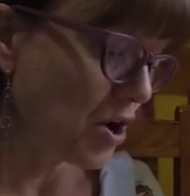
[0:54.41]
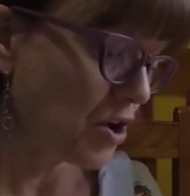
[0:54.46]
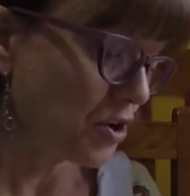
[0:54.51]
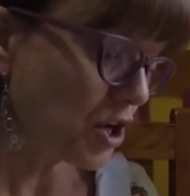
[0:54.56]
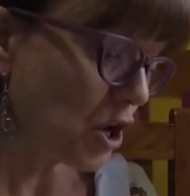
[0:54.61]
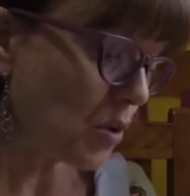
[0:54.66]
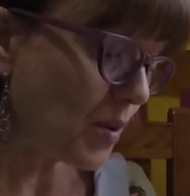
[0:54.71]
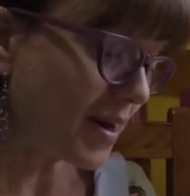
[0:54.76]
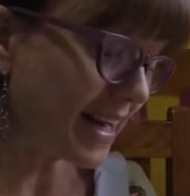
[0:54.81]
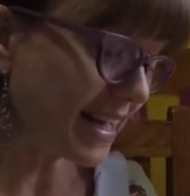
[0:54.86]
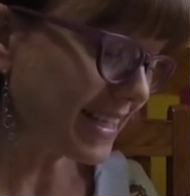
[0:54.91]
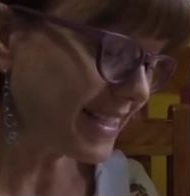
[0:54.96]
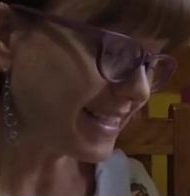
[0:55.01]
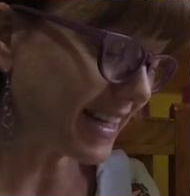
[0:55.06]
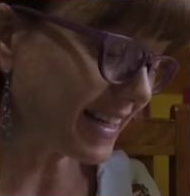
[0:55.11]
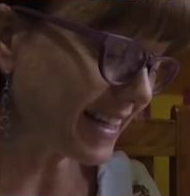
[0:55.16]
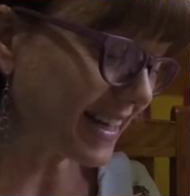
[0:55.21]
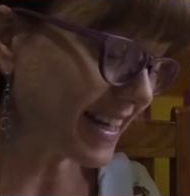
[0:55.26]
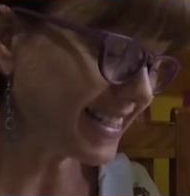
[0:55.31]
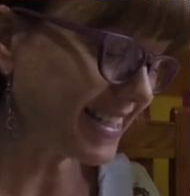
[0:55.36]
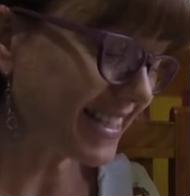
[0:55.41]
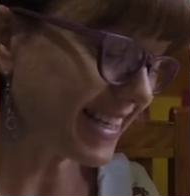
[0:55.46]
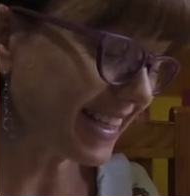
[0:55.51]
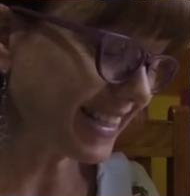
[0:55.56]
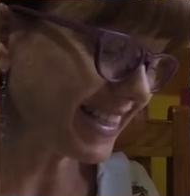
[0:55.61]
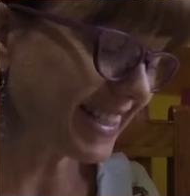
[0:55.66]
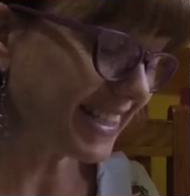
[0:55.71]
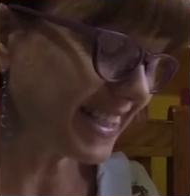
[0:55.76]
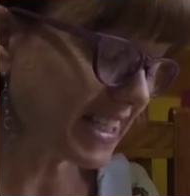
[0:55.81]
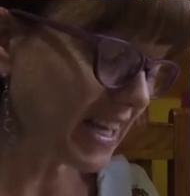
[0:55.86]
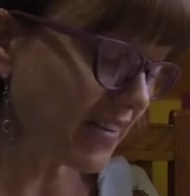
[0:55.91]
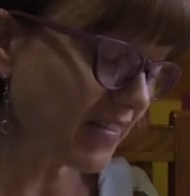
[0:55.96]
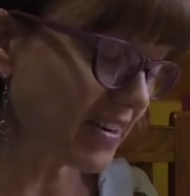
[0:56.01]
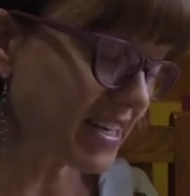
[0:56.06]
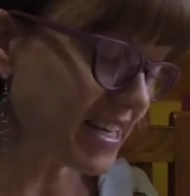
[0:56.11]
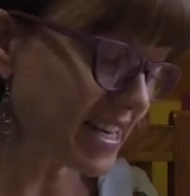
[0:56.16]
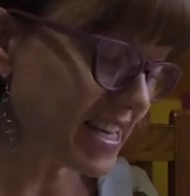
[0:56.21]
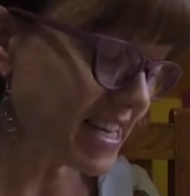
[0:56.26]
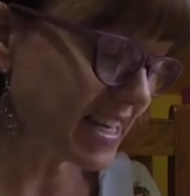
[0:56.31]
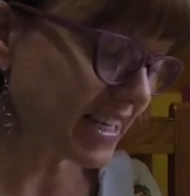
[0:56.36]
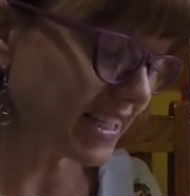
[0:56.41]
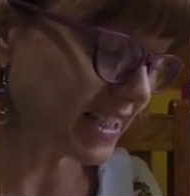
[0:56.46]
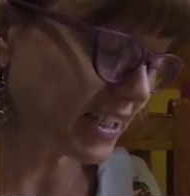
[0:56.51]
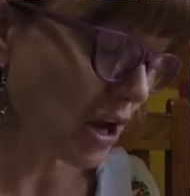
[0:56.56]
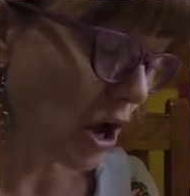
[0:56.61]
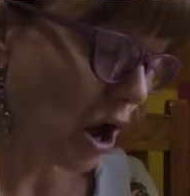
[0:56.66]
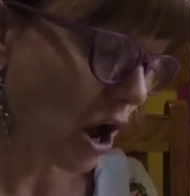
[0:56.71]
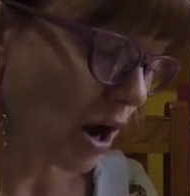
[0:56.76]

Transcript: No one had done it in nearly seven years,